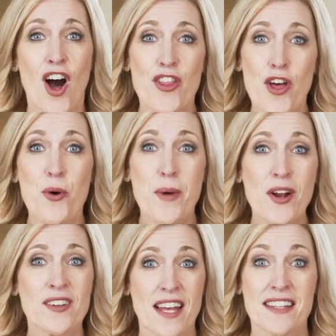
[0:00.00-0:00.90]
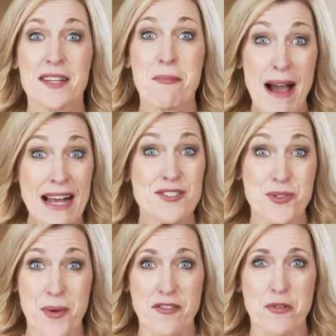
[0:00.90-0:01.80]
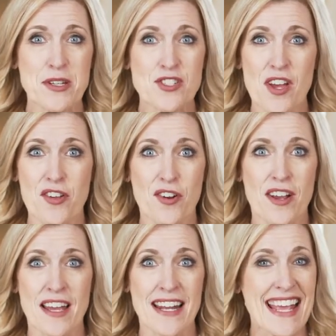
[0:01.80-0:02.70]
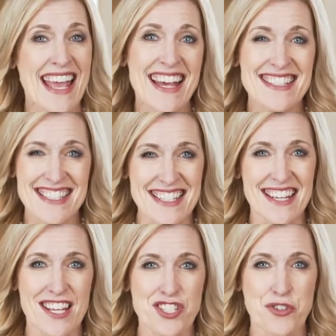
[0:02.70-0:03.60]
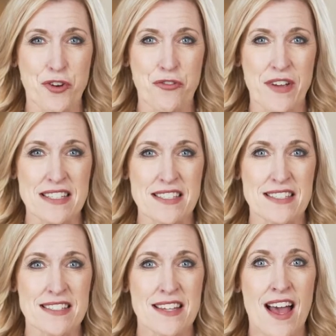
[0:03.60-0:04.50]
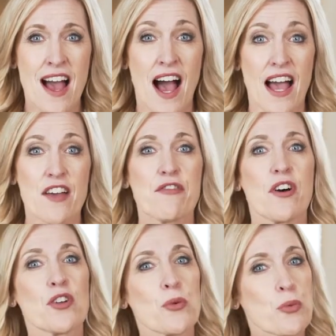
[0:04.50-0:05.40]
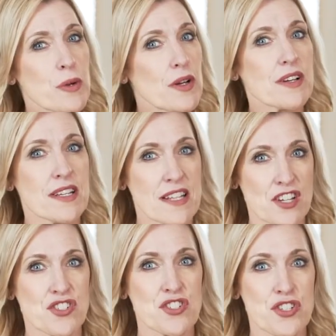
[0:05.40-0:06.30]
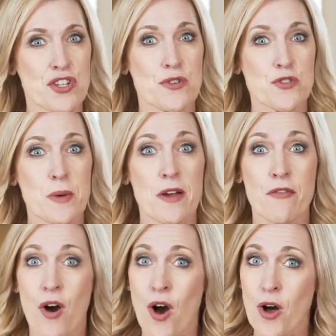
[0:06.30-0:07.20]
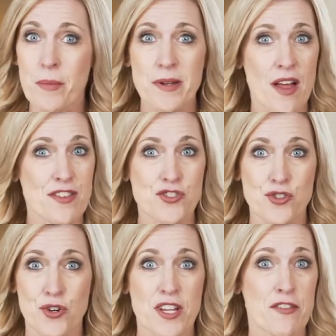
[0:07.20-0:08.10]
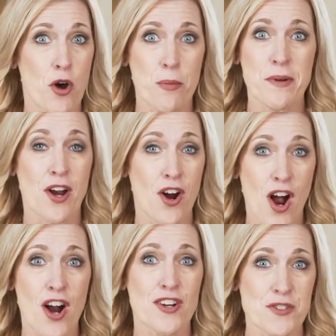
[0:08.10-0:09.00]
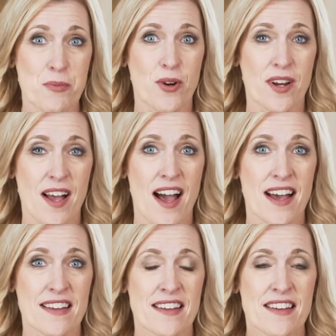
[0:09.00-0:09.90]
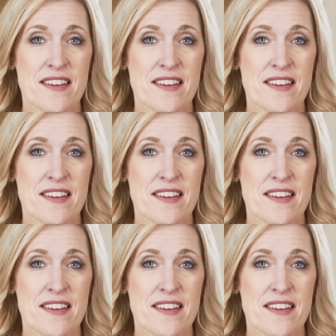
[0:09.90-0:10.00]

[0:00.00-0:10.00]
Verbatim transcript: Although we are likely miles away from each other and I can't see each of your faces, I have felt a real connection to you as we have all been on this journey of opening our hearts more to God.